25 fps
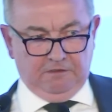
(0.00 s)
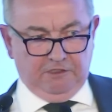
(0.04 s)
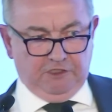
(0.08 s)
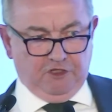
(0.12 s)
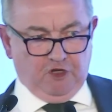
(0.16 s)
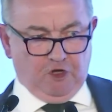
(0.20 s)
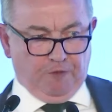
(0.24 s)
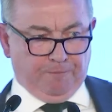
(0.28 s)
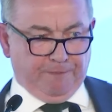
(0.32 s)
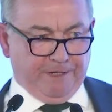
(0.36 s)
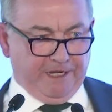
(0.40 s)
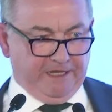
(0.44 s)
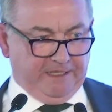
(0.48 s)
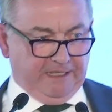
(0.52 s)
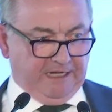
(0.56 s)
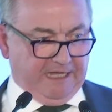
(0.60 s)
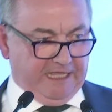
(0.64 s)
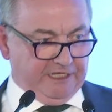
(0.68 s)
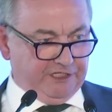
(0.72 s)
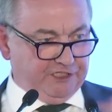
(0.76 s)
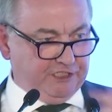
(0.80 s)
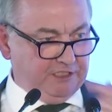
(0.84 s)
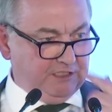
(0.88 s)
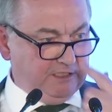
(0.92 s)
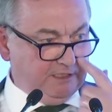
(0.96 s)
European
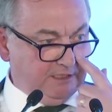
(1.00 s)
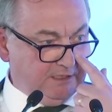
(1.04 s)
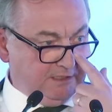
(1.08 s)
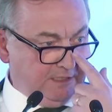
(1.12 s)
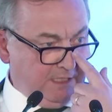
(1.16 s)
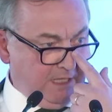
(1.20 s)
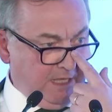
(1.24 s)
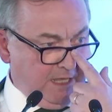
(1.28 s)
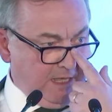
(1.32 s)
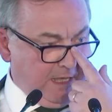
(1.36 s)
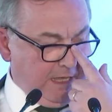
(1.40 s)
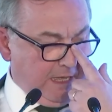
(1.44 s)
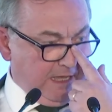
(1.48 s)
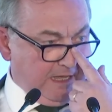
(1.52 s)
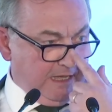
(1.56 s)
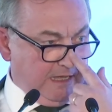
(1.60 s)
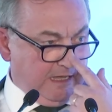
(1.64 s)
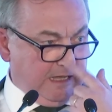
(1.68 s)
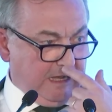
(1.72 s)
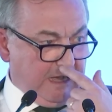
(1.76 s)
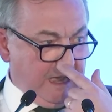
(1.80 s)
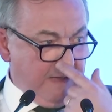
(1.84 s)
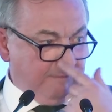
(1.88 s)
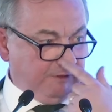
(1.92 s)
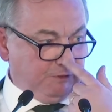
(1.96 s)
elections,
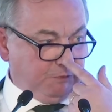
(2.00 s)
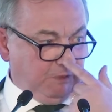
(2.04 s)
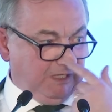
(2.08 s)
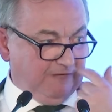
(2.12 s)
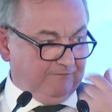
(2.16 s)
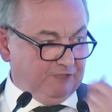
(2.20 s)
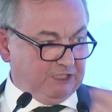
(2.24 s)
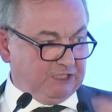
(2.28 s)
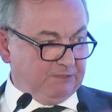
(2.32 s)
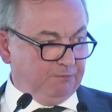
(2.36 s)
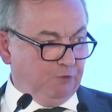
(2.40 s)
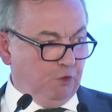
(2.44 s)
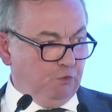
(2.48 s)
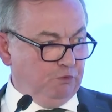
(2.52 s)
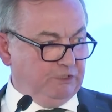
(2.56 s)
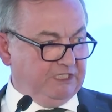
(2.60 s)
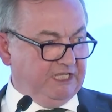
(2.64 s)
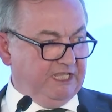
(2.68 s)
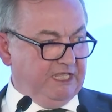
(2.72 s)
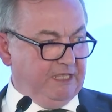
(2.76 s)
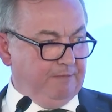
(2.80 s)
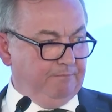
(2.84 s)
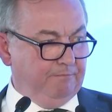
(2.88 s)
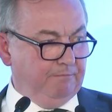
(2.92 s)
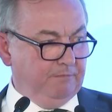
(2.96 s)
I was one of a small
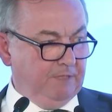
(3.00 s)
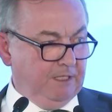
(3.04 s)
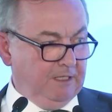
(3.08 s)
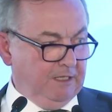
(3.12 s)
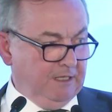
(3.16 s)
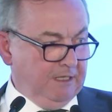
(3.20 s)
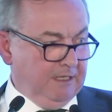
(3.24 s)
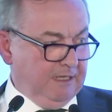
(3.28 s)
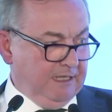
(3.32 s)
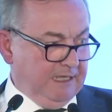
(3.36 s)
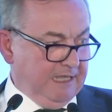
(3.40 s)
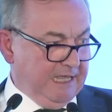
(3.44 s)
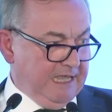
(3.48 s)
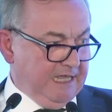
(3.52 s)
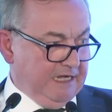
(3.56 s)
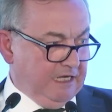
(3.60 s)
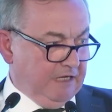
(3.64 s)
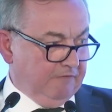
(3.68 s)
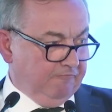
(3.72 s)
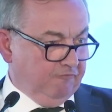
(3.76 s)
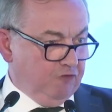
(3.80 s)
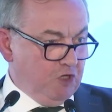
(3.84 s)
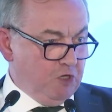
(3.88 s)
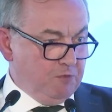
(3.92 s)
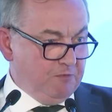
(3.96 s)
team in
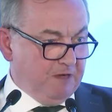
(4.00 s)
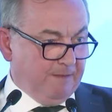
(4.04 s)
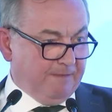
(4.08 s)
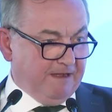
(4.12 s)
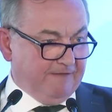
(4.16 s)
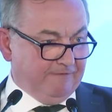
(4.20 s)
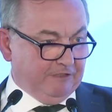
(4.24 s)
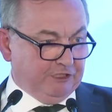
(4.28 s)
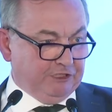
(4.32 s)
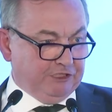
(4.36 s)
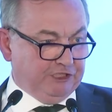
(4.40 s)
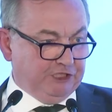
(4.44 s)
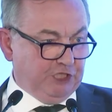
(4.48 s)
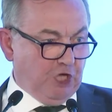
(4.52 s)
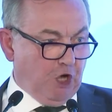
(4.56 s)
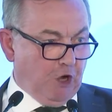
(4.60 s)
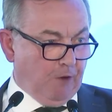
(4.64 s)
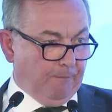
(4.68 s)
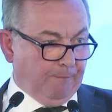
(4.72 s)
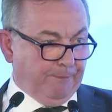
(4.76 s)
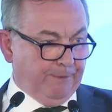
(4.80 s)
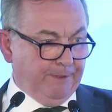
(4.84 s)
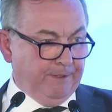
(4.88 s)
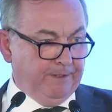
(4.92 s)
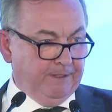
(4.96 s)
a room above a
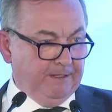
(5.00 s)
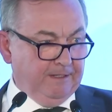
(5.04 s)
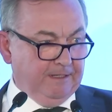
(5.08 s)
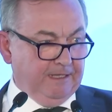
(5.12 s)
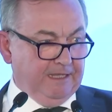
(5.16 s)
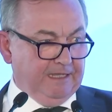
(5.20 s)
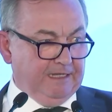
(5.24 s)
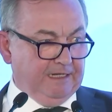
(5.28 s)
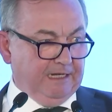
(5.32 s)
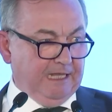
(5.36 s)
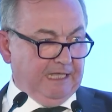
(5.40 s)
shop in